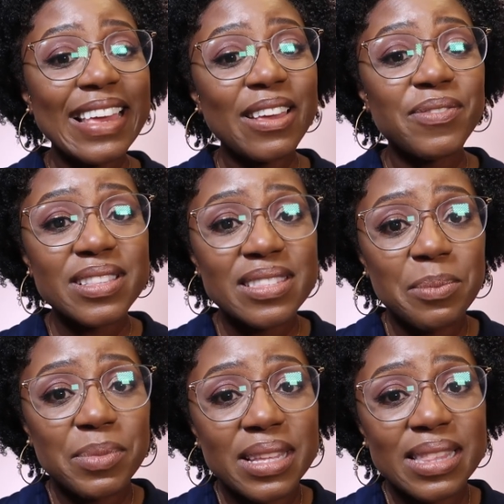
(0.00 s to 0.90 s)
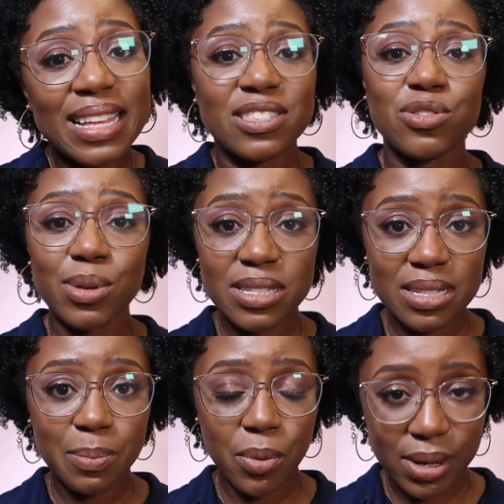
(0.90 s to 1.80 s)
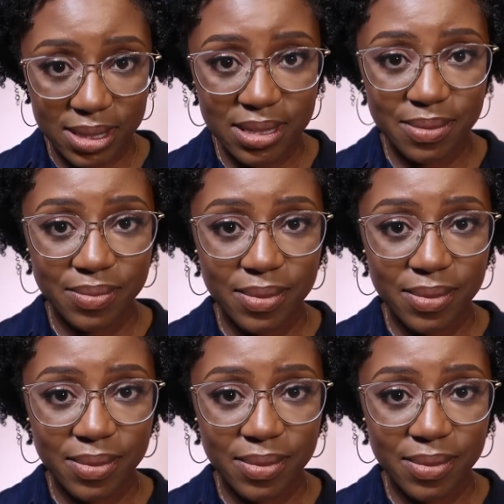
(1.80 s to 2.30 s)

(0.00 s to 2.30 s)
if it's something that's straight to the point.